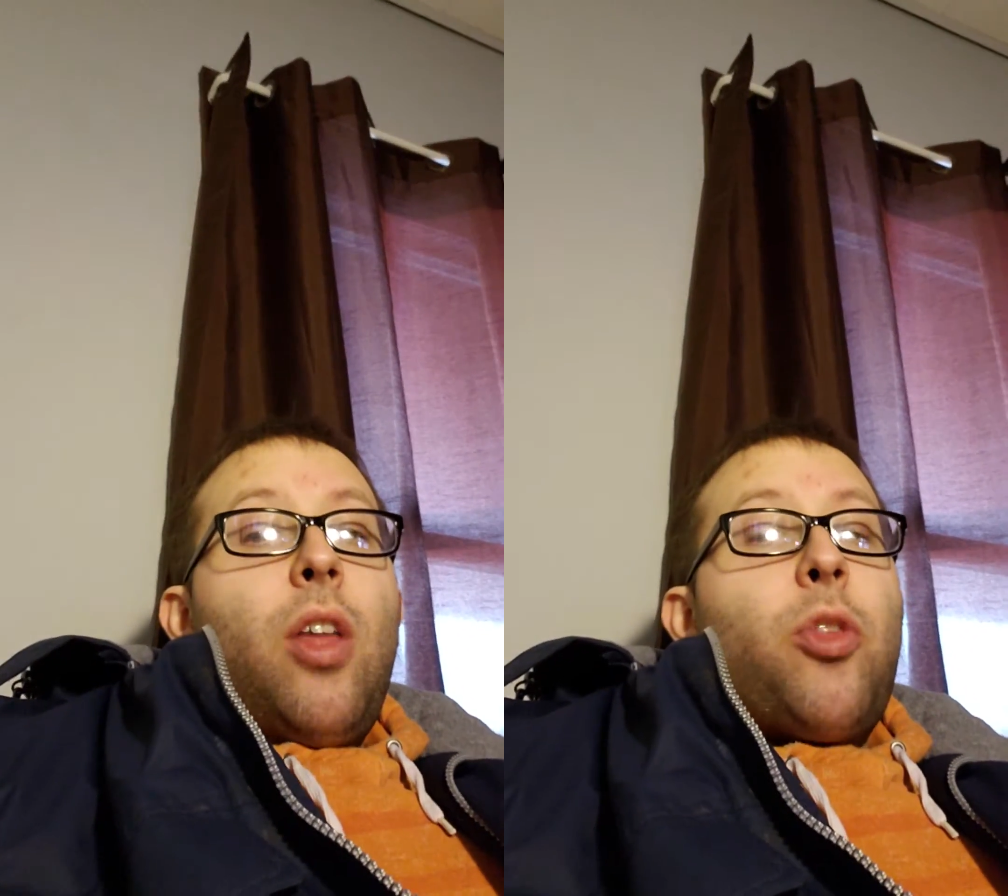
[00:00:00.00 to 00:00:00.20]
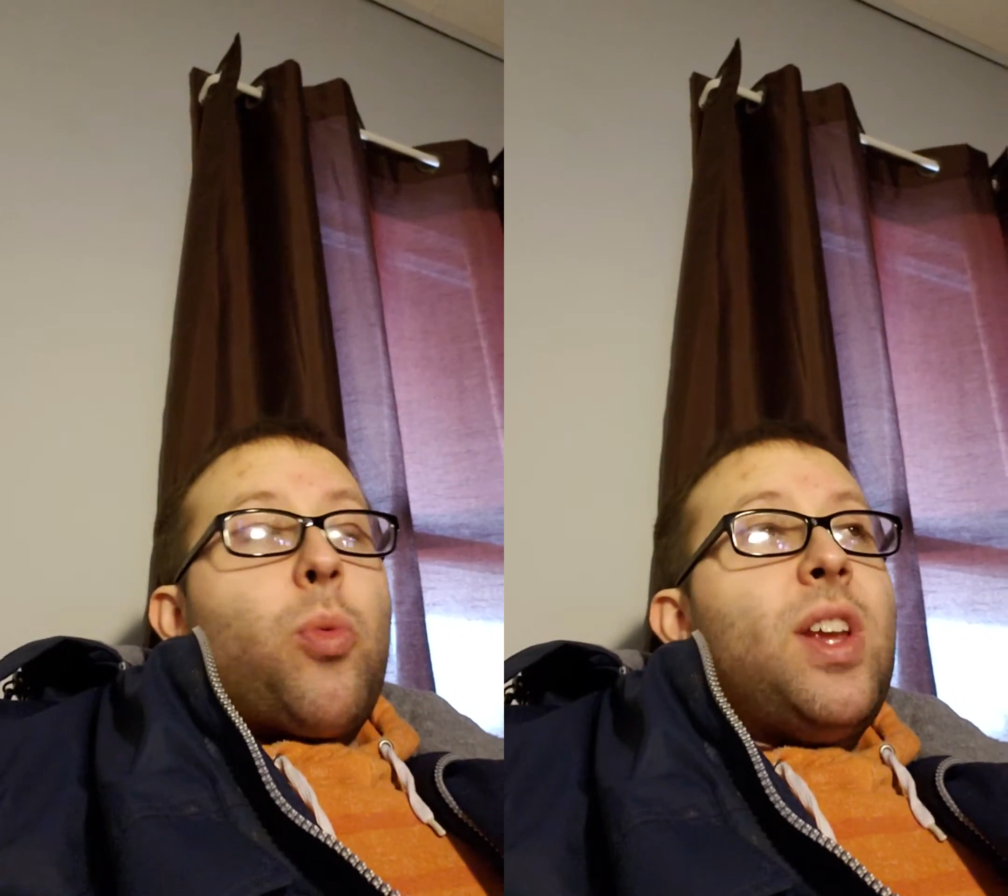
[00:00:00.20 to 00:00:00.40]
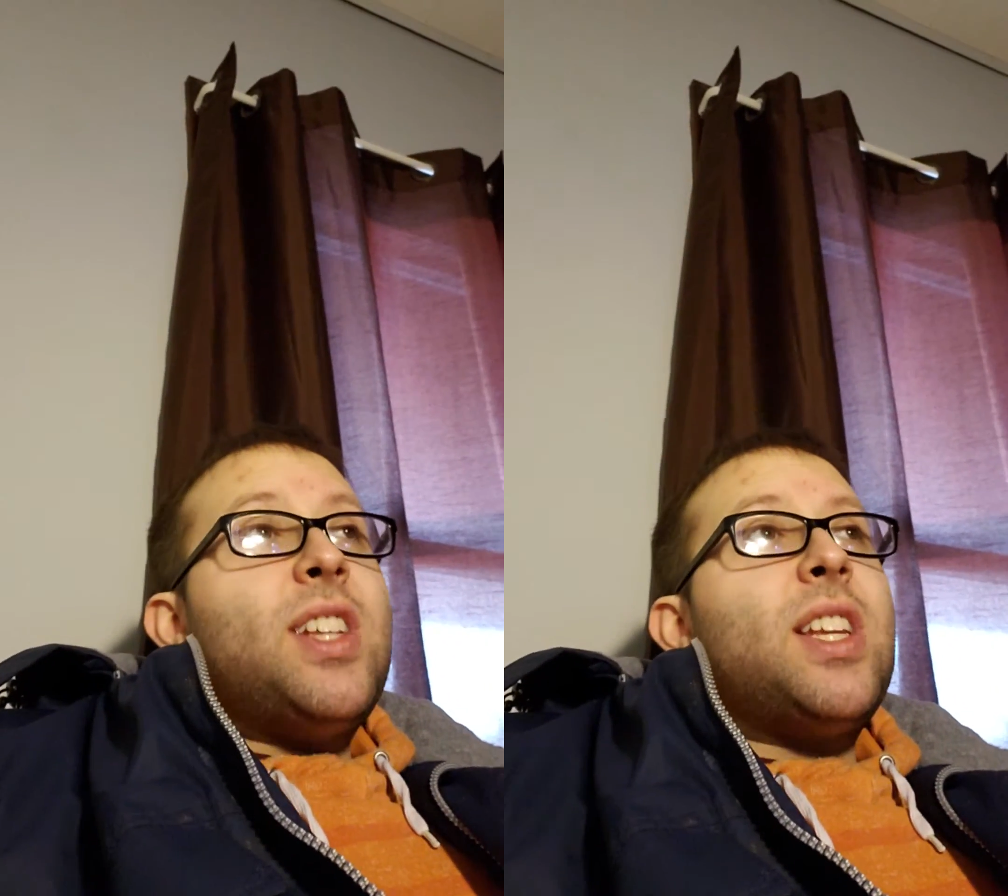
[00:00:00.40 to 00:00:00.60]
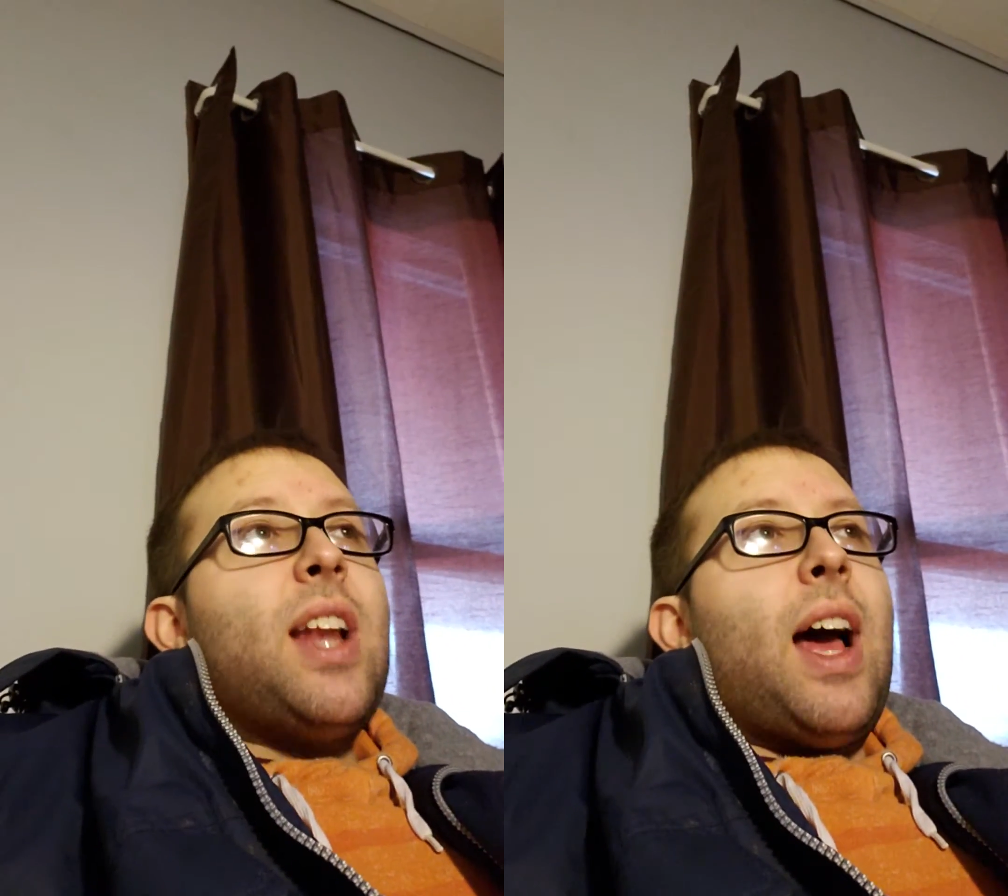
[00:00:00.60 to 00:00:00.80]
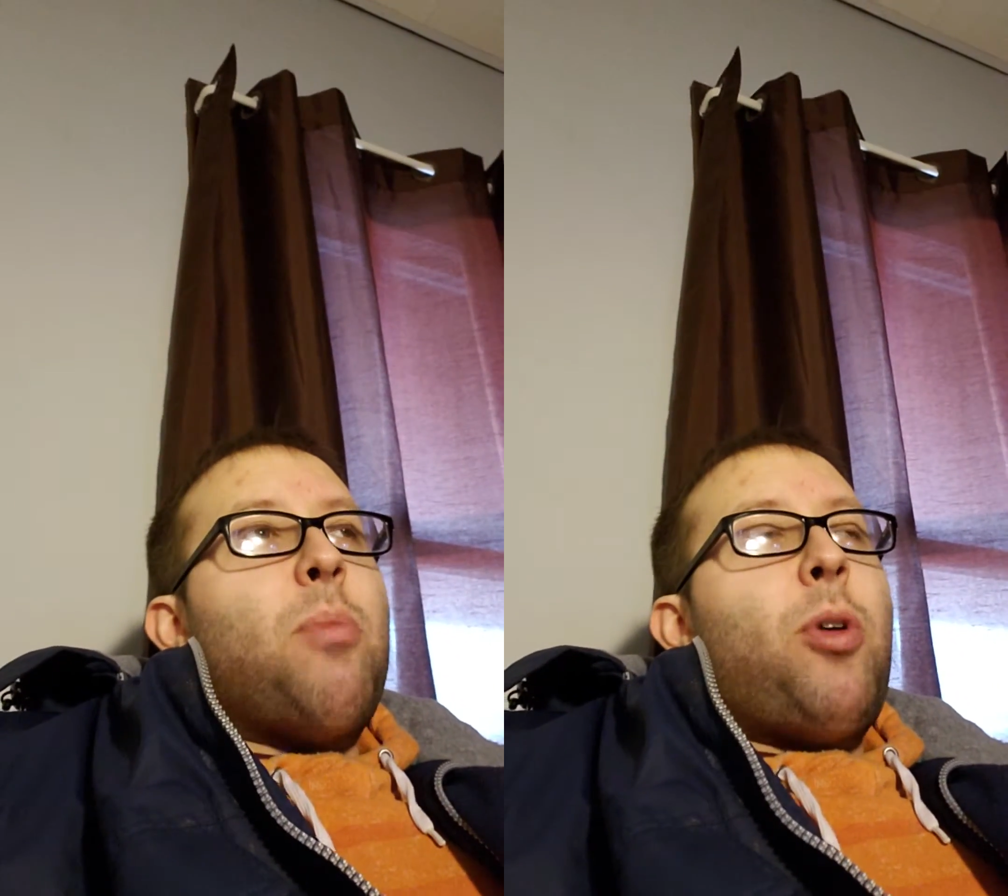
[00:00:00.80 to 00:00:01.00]
The
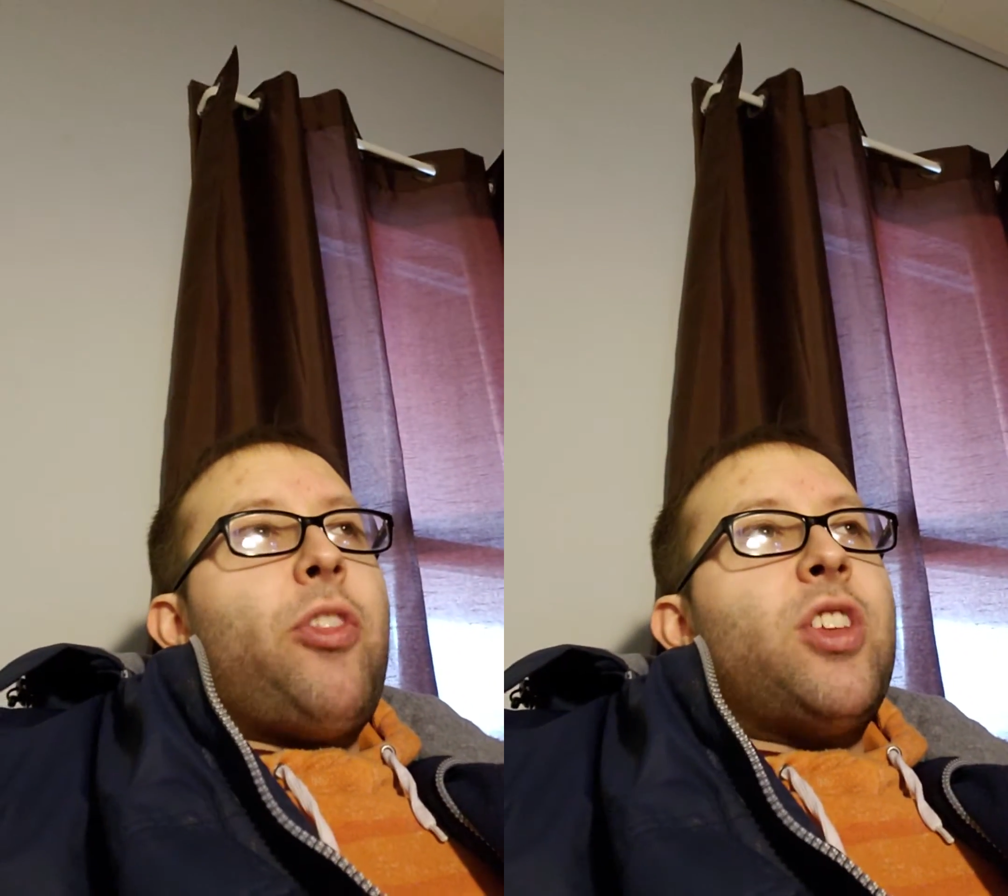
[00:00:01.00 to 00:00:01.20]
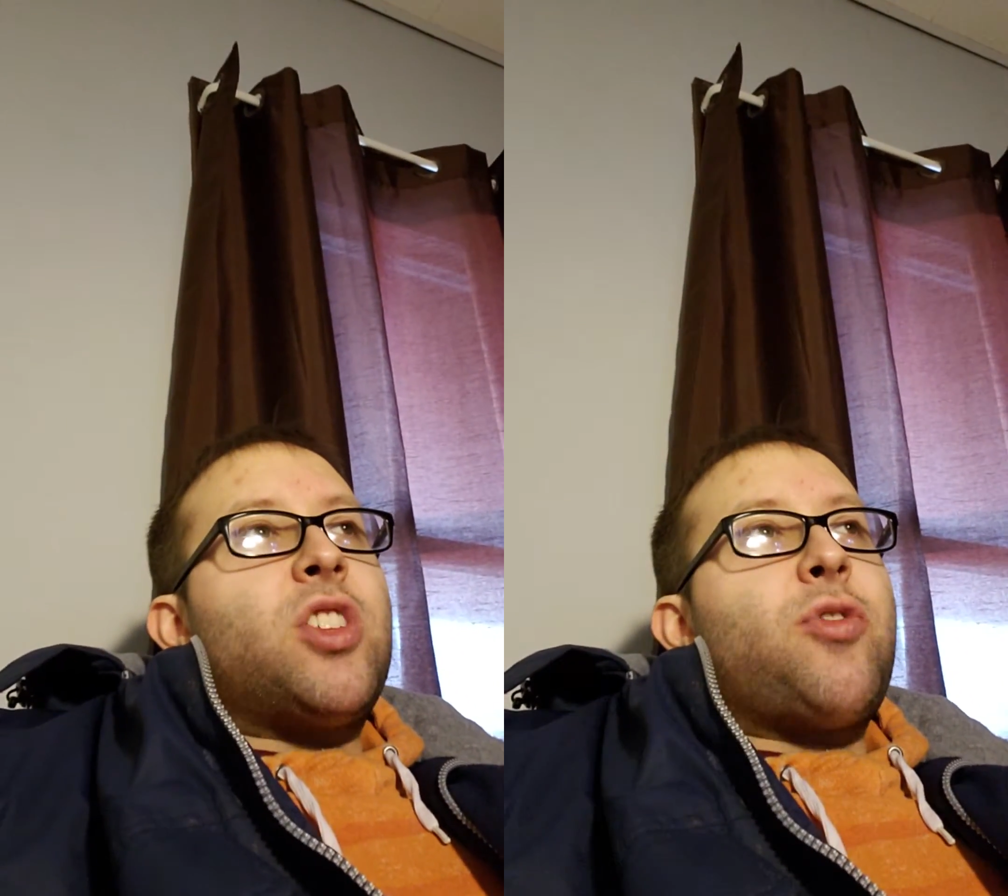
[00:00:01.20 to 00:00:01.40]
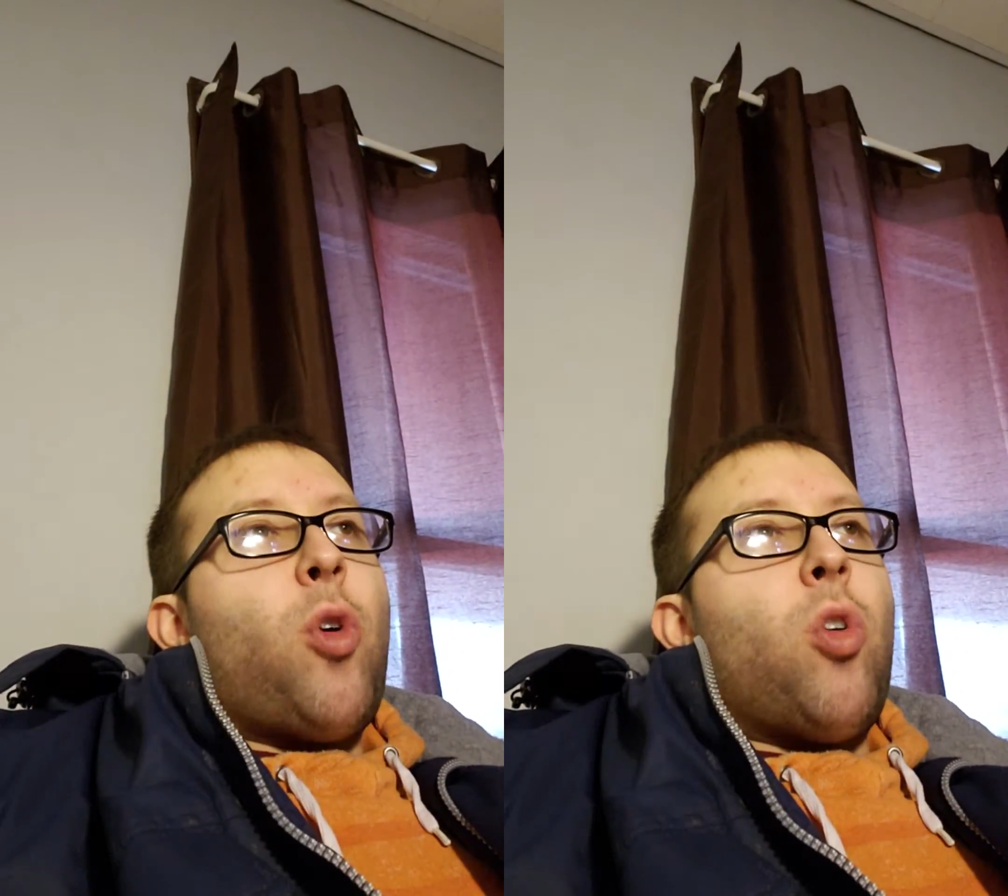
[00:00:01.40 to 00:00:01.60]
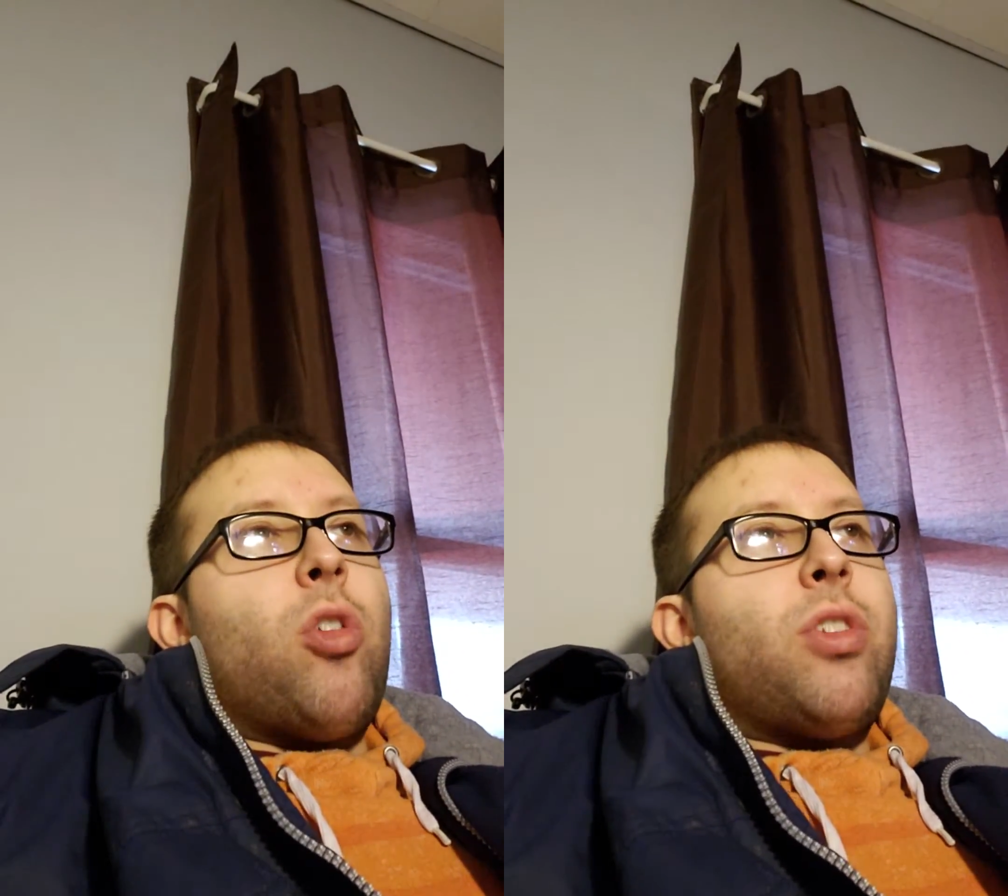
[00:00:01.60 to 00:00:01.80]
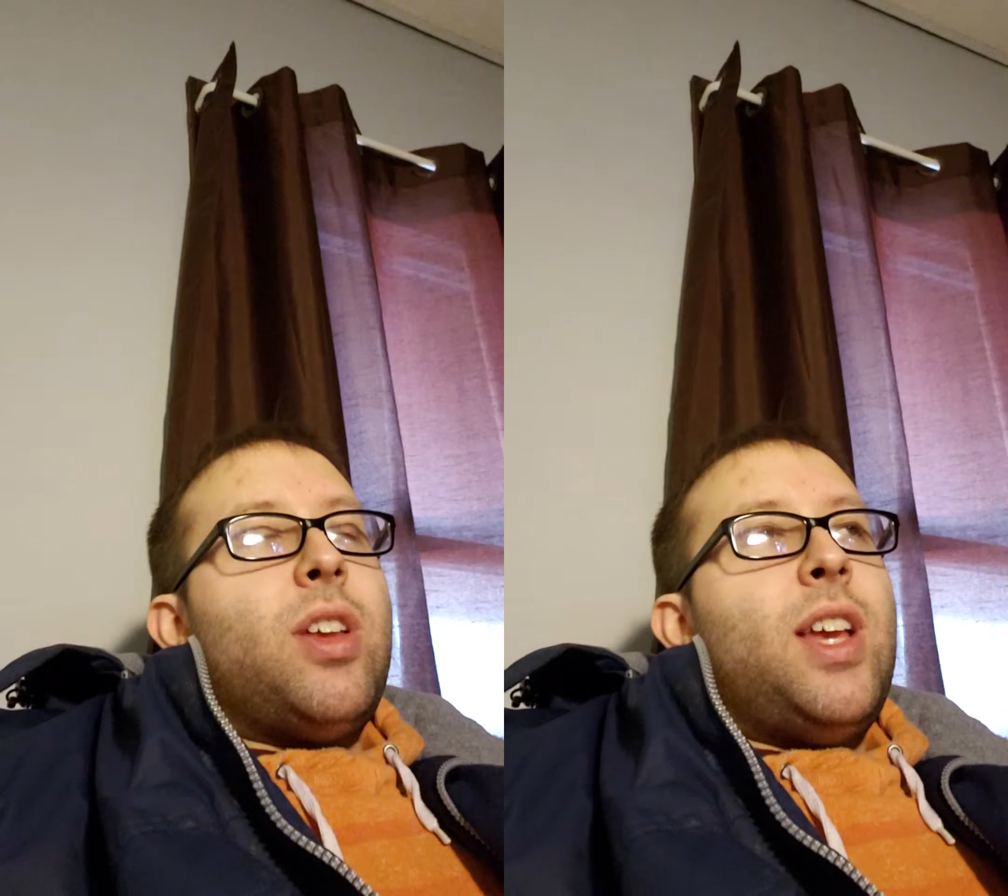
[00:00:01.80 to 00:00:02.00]
reason I put this
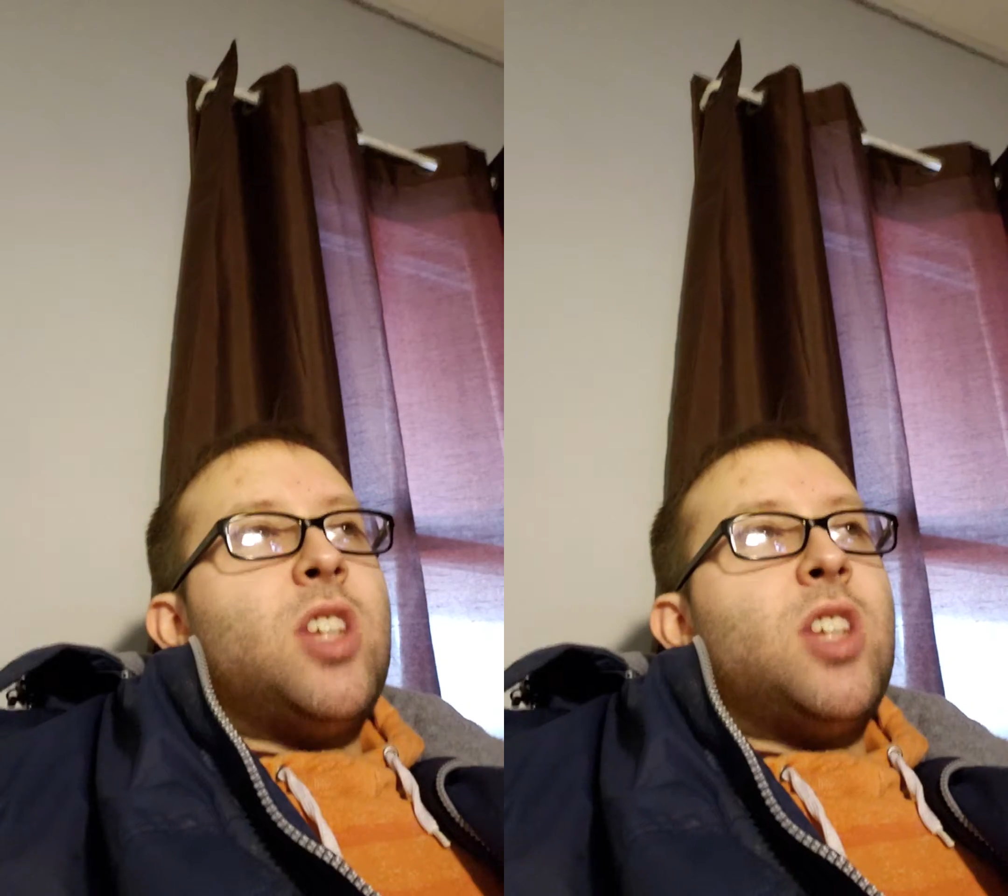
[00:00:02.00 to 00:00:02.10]
4th